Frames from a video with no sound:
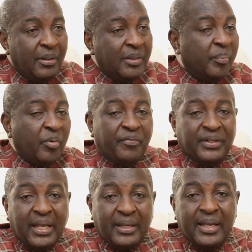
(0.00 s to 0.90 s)
The
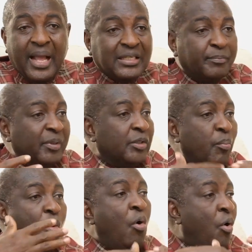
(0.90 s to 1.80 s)
prophet here has built
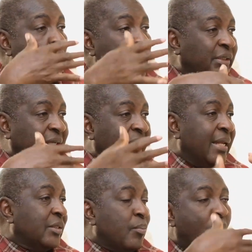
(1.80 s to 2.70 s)
more
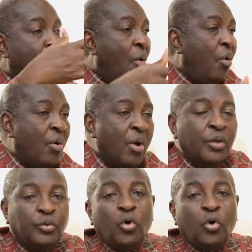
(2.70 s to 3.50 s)
chalets, more exactly.